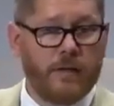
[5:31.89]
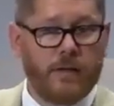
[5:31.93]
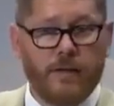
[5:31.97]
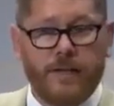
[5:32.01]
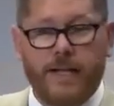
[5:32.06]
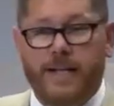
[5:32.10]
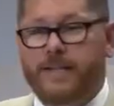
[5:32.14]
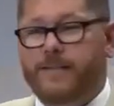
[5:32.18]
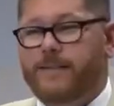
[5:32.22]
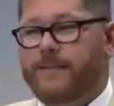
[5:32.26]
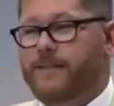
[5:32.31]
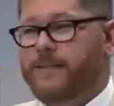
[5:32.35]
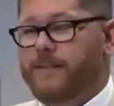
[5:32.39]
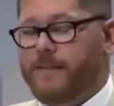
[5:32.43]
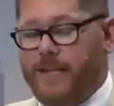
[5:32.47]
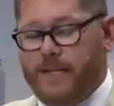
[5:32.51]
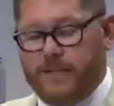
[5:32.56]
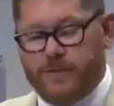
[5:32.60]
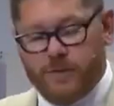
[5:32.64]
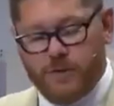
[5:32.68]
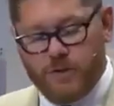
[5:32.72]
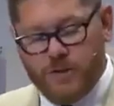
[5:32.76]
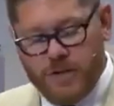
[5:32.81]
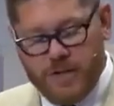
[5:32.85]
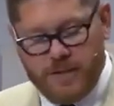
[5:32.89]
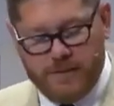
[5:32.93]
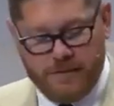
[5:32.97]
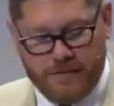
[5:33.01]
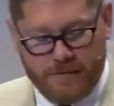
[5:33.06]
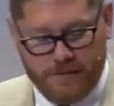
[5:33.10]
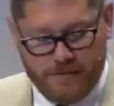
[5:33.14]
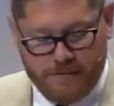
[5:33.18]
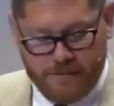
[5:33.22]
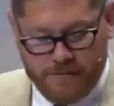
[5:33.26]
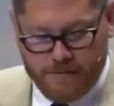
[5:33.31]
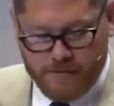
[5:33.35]
That's, that's
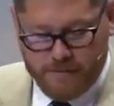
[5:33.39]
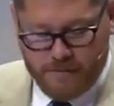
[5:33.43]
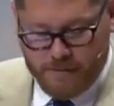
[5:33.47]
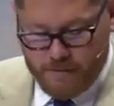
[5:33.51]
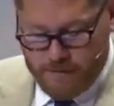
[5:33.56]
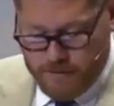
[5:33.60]
Jesus.